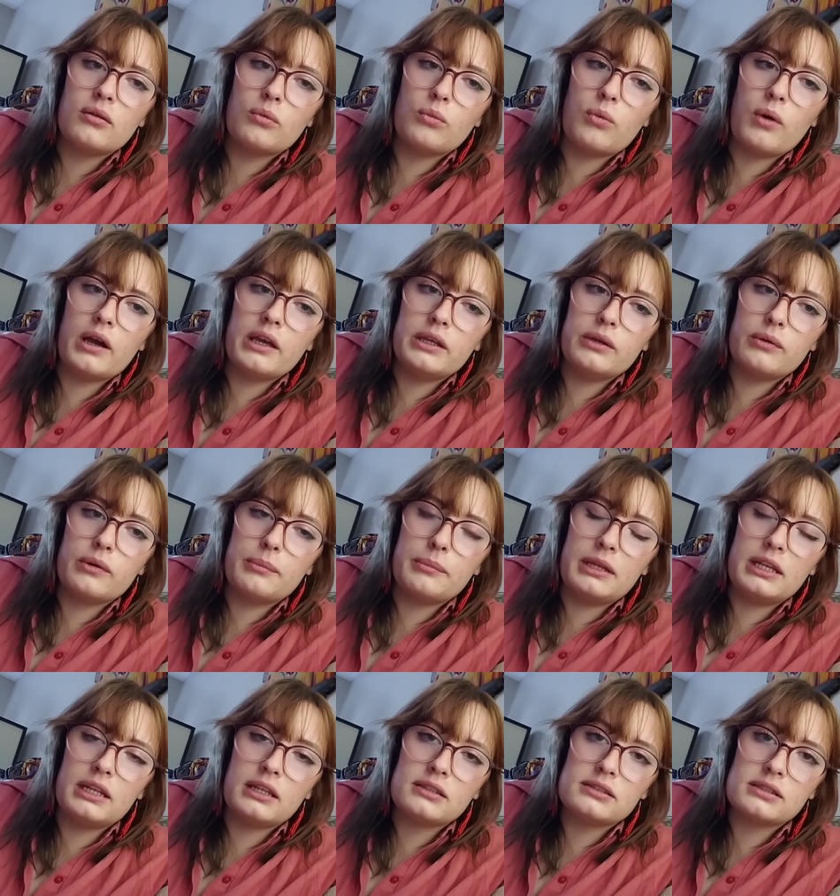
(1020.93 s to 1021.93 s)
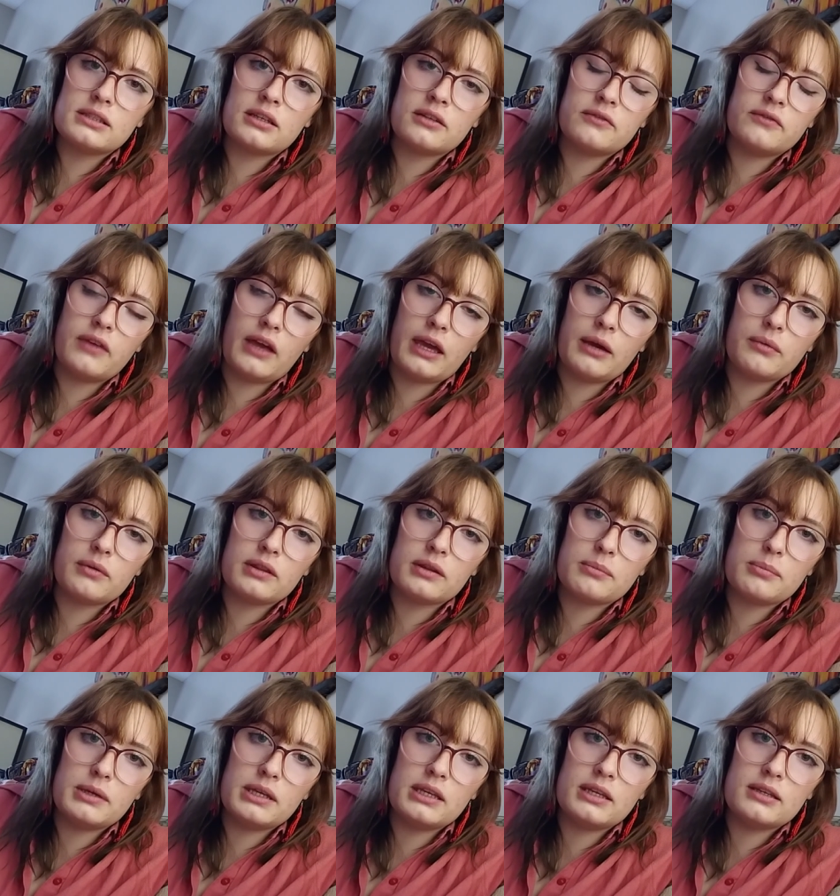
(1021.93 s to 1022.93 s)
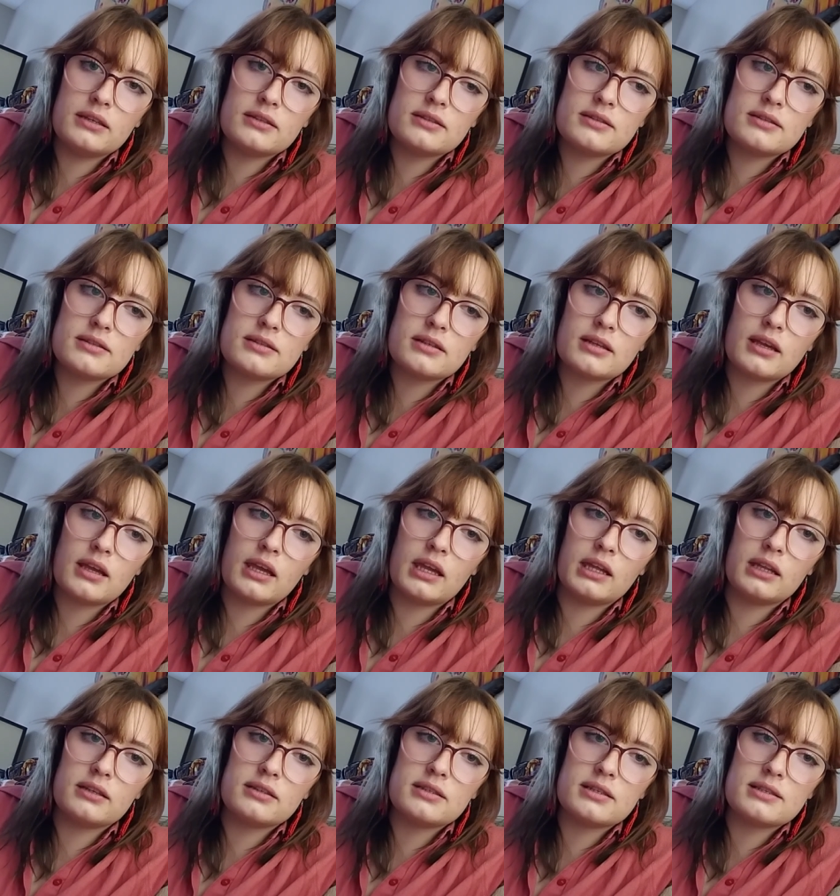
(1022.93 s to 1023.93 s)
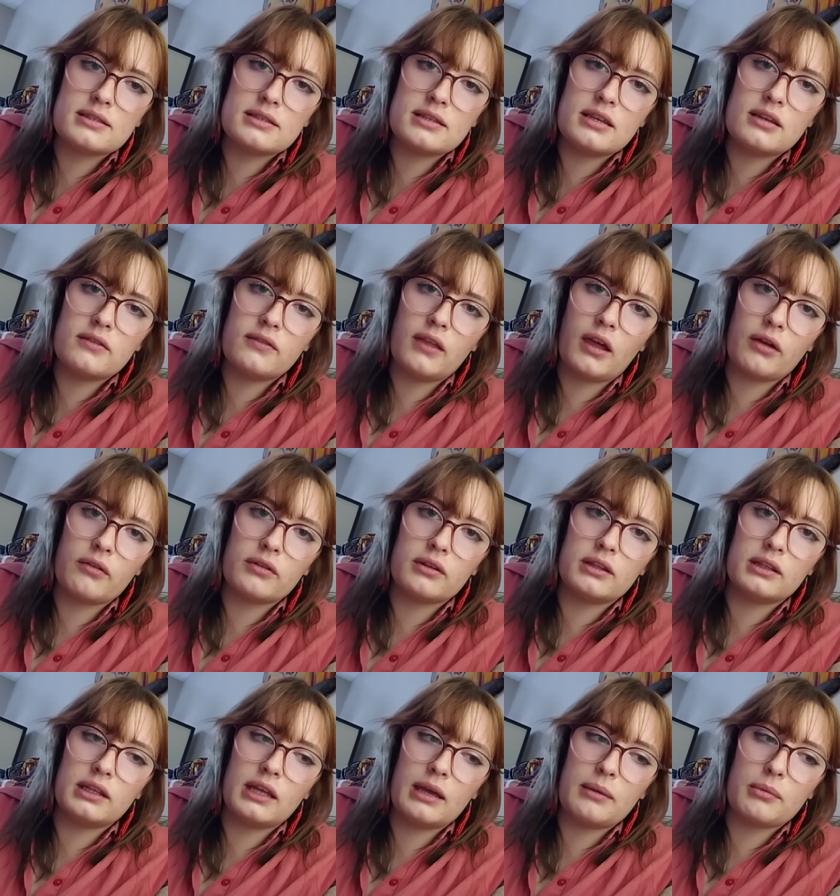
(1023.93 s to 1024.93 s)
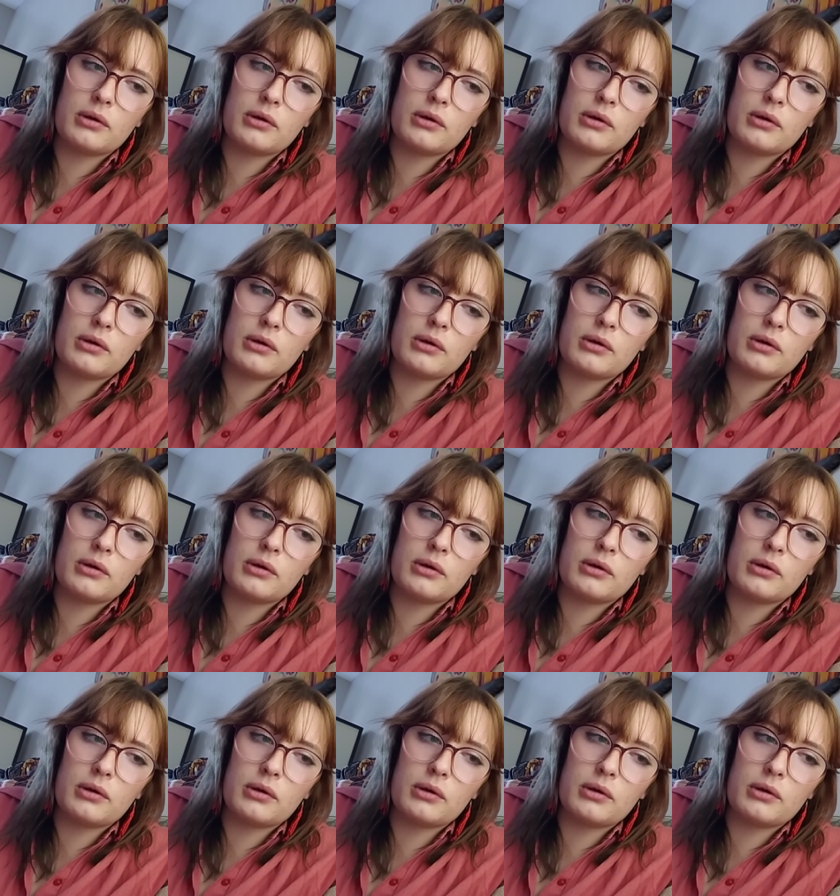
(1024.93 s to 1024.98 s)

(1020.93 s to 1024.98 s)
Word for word: what you were meaning to convey with a piece and to see if that really came